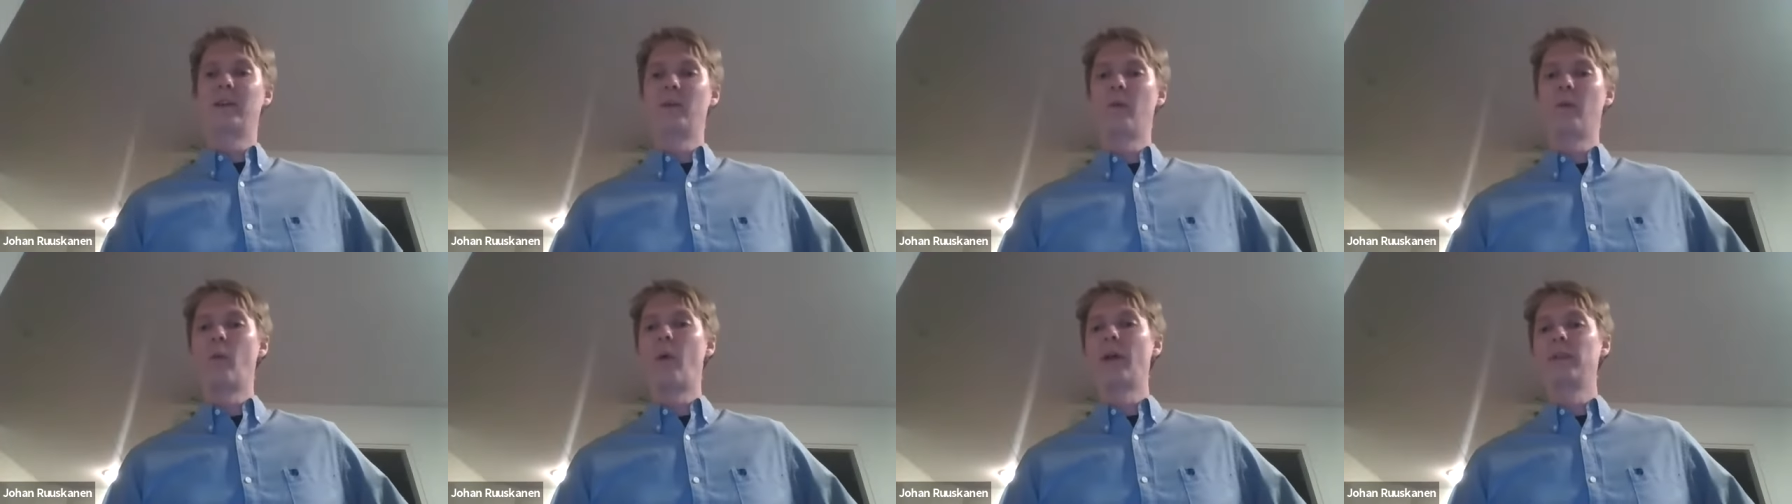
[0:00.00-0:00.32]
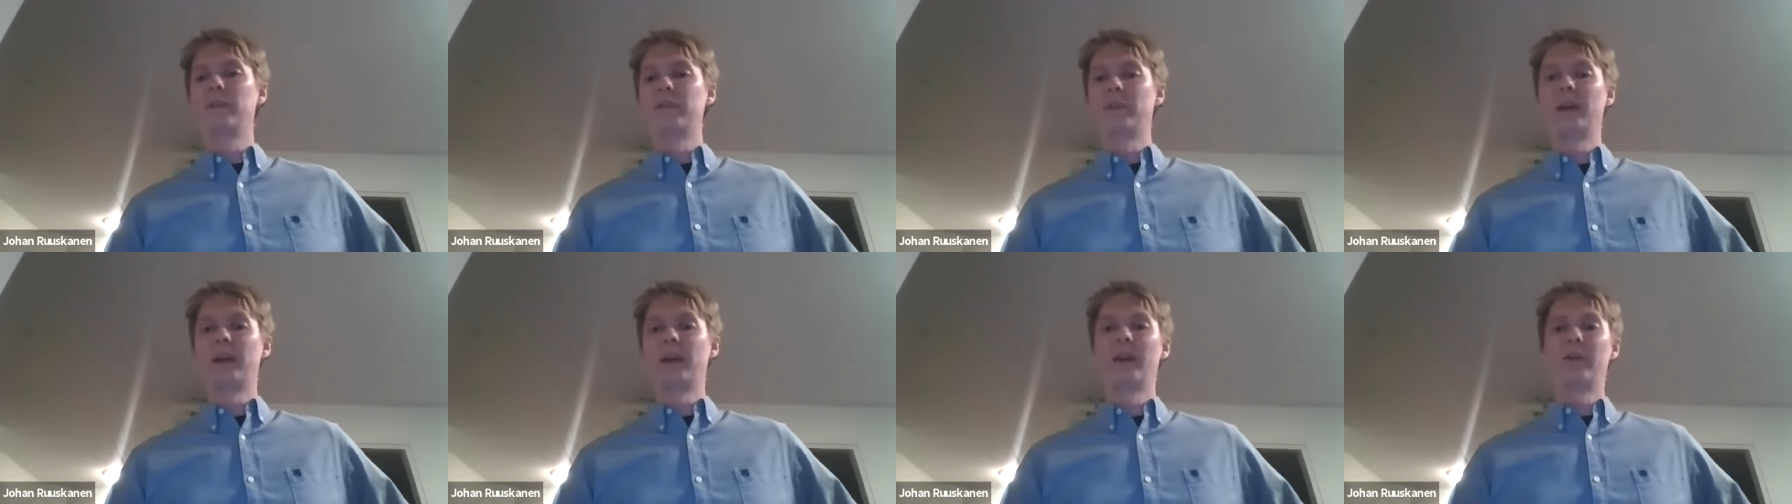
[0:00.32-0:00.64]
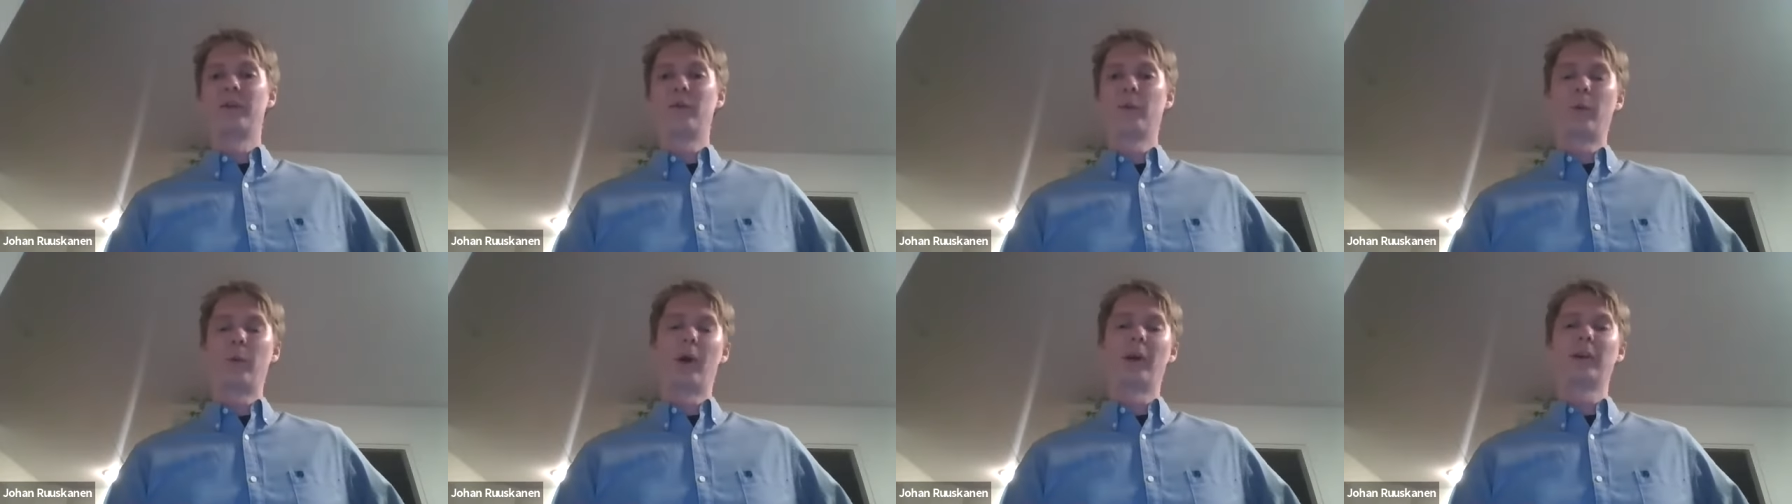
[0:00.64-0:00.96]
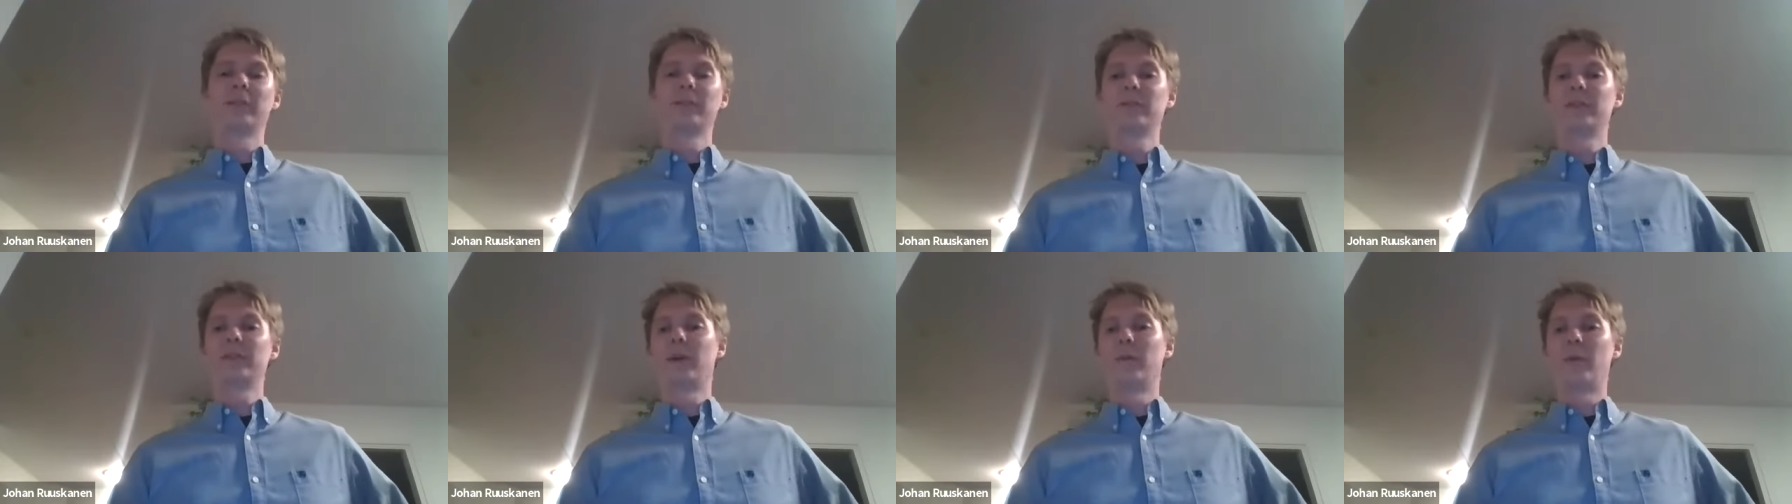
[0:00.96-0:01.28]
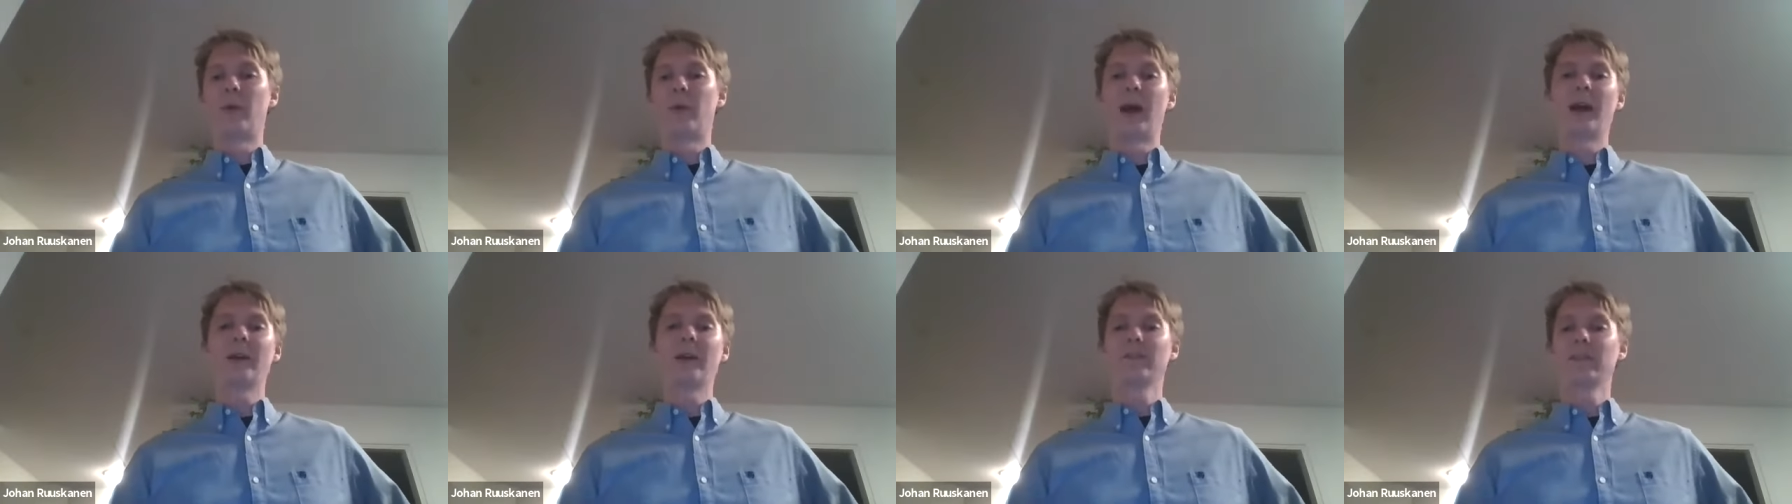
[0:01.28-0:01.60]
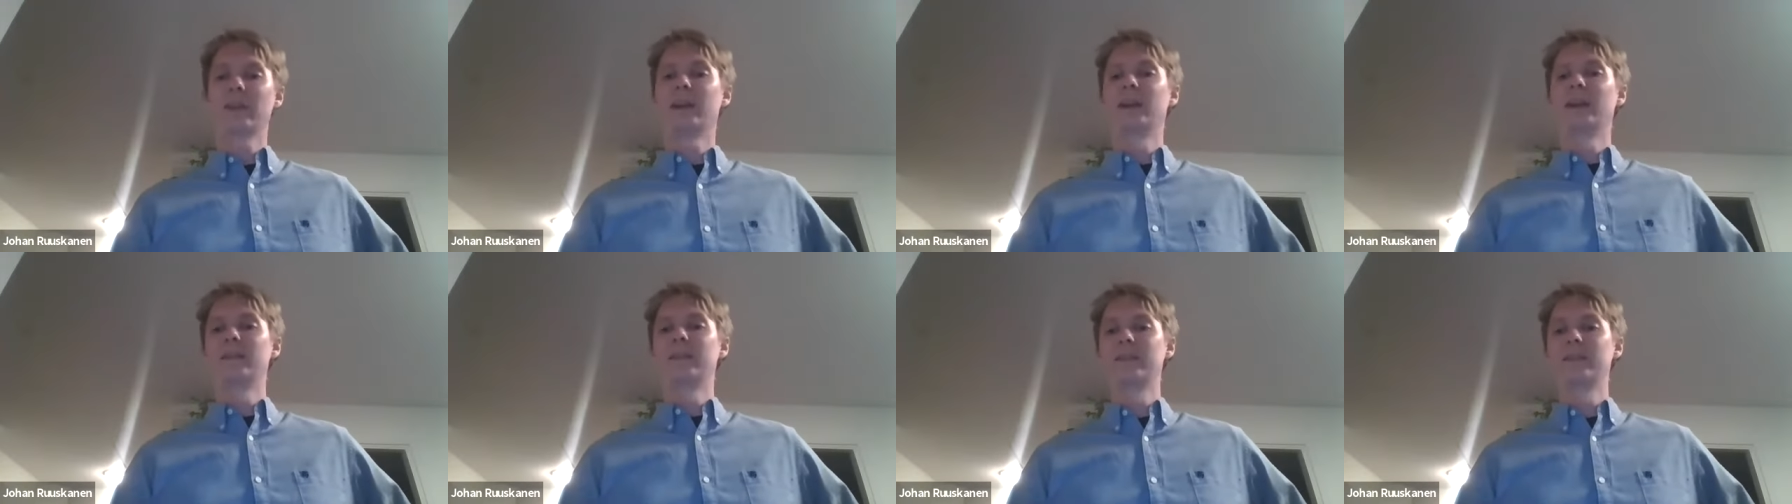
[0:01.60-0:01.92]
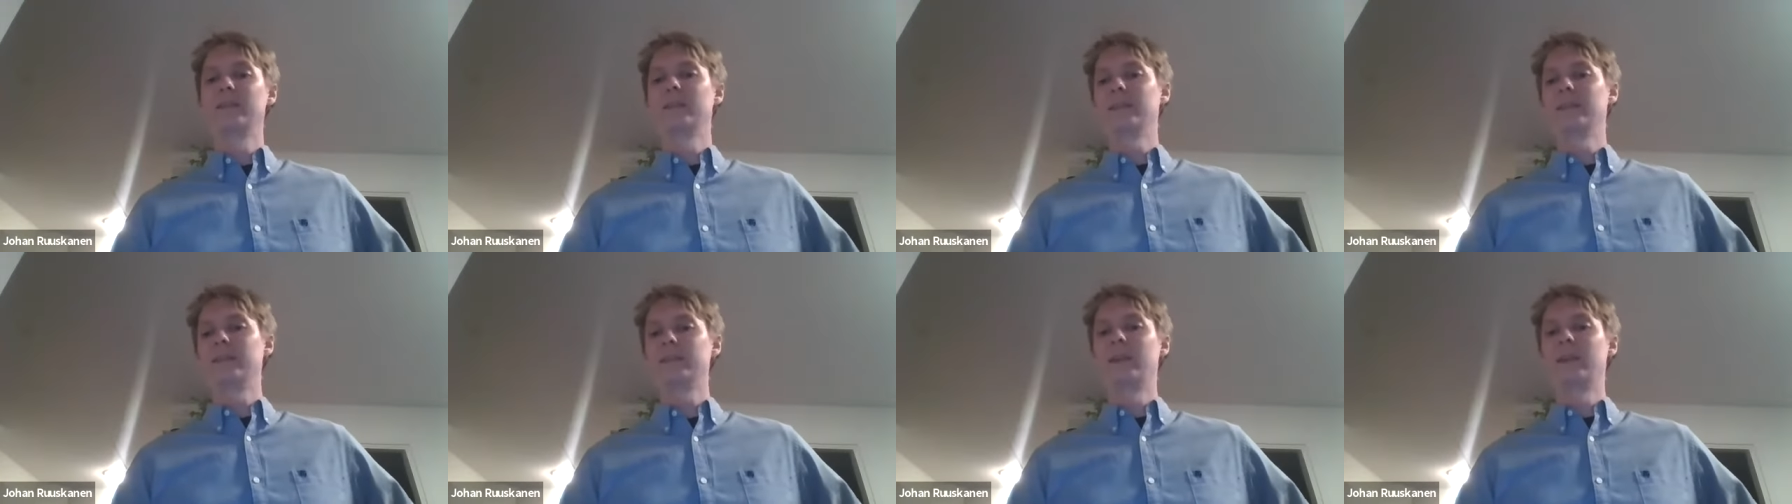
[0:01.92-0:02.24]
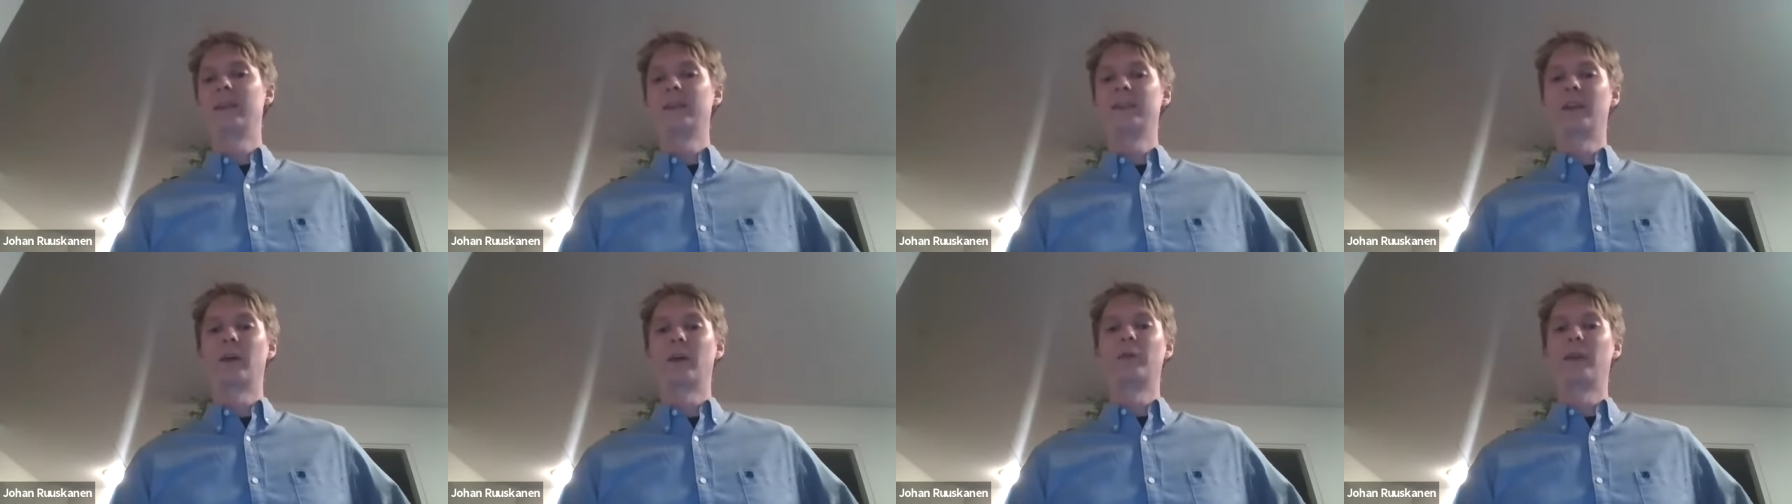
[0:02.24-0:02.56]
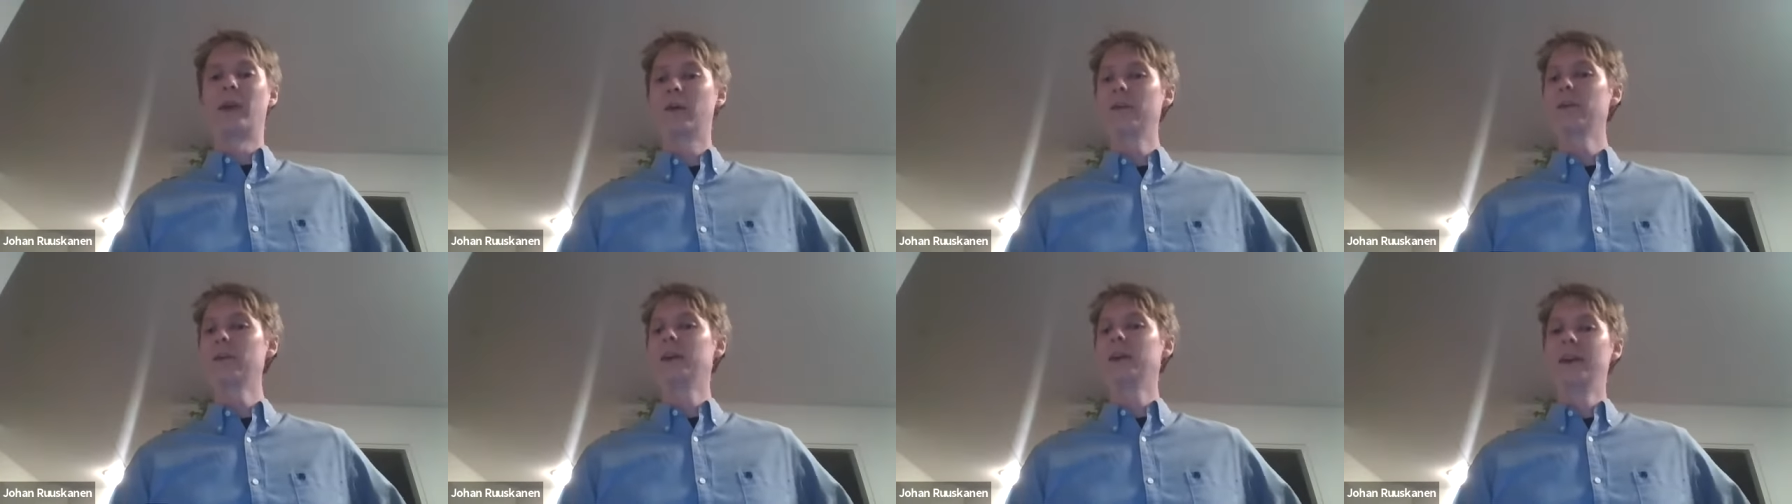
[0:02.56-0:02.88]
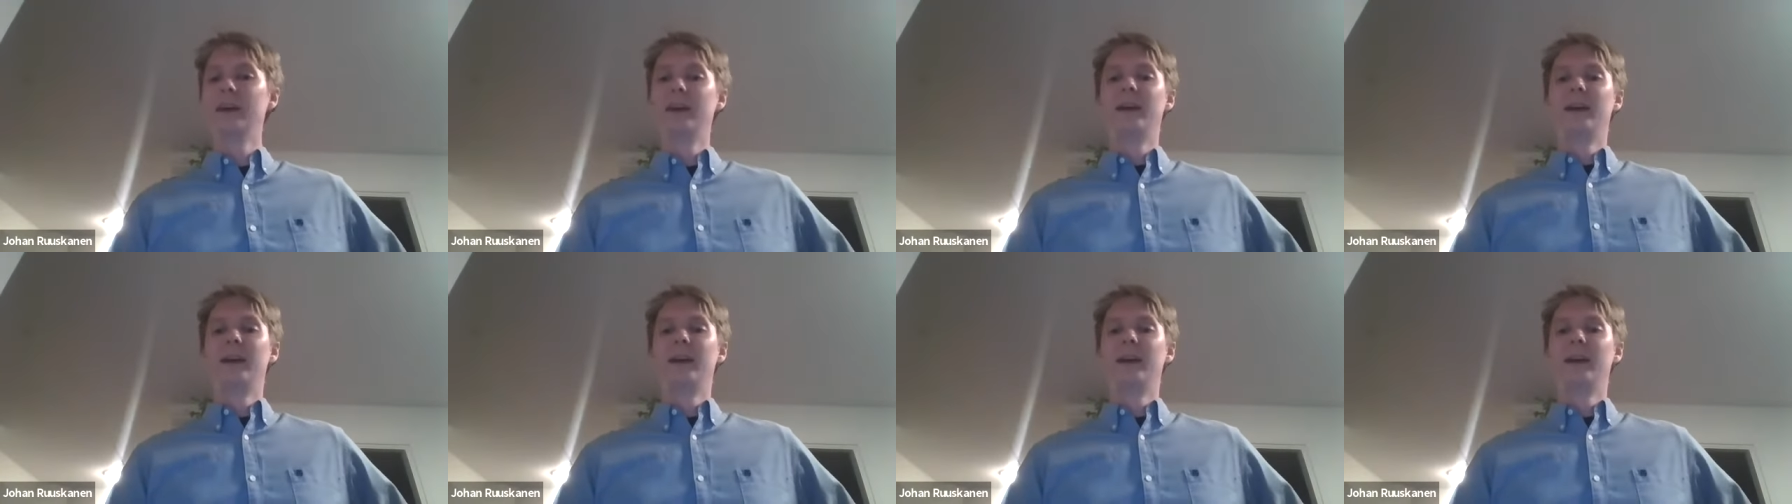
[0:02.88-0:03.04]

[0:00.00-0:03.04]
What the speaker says: once a request arrives and gets sent out here,